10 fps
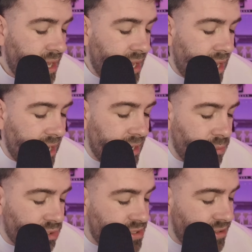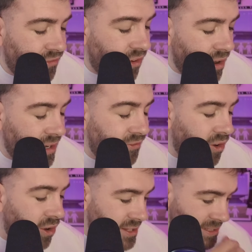and he wants to fight. He
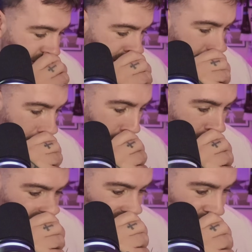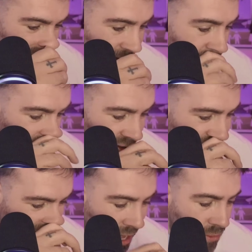finds that if he can analyse
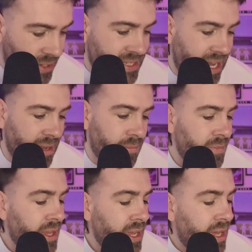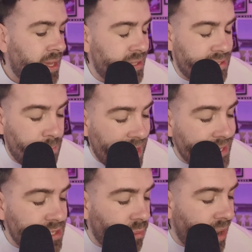our team, it's a
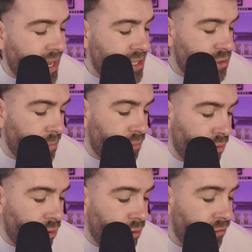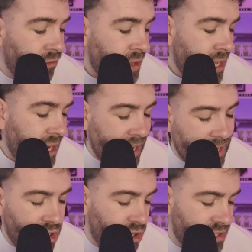better way to improve. He
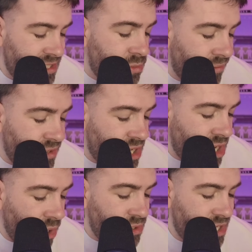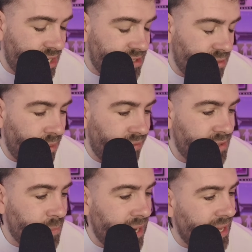analyses with his coaches and with his
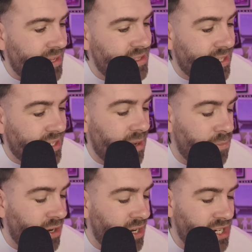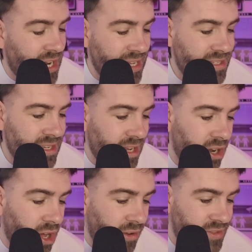players, and he appreciates a
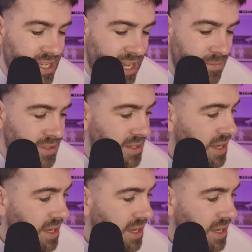lot of teams.